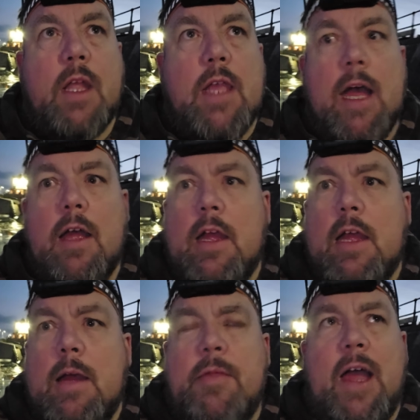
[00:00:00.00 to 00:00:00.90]
yeah,
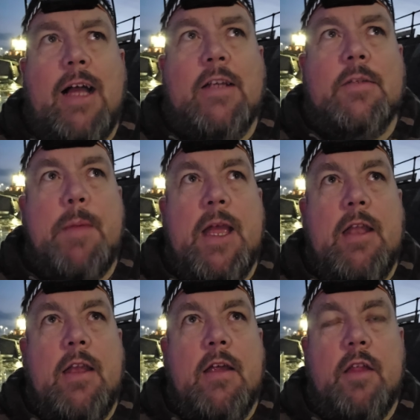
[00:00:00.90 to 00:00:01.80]
there has
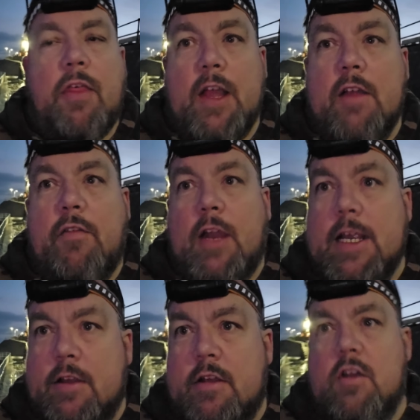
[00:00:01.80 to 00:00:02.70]
been,
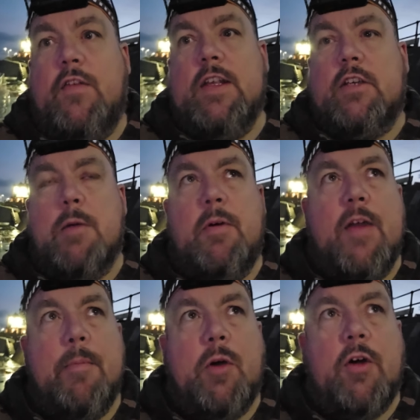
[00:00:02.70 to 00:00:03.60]
thankfully, nothing's come of
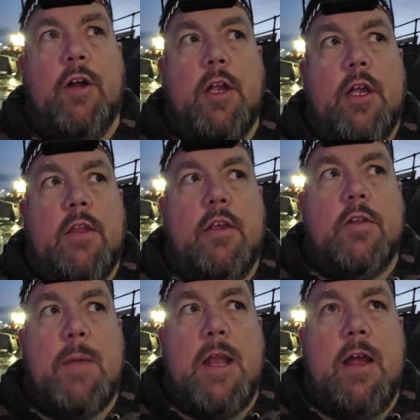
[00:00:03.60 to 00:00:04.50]
it, but
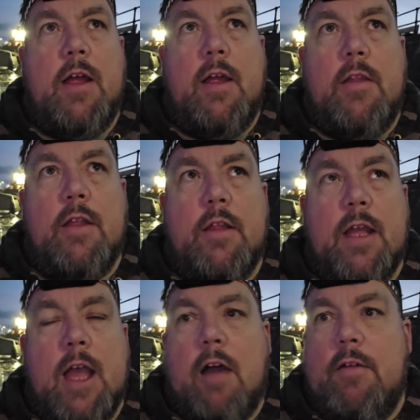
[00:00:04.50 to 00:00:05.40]
there's been a
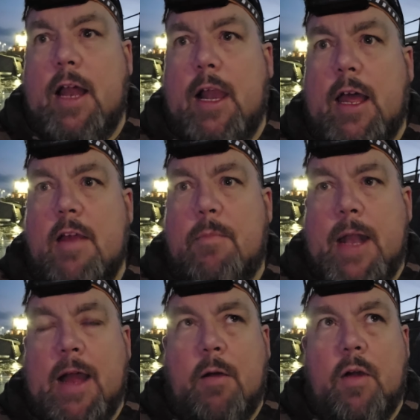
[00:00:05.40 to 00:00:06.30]
the R and have
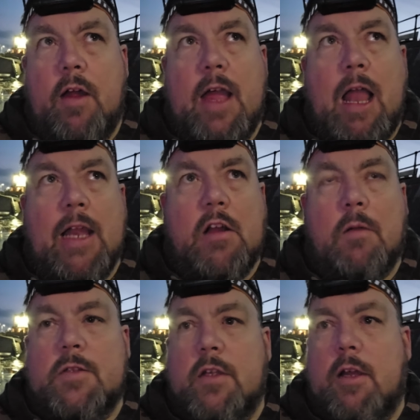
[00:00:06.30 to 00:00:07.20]
been out a uh,
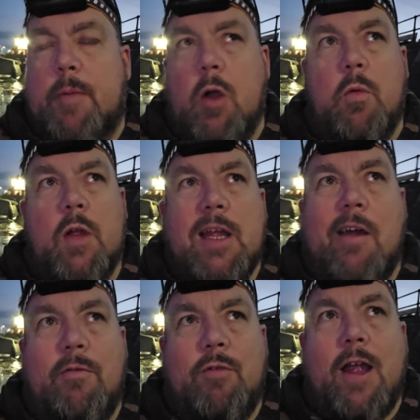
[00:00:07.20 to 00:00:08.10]
helicopter boat
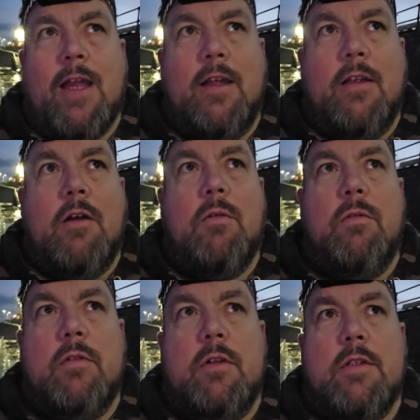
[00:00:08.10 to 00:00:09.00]
right. Oh,
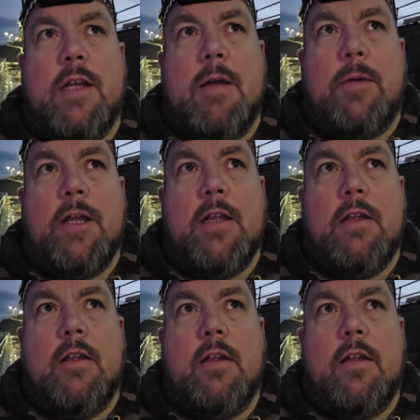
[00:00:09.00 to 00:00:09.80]
is that right?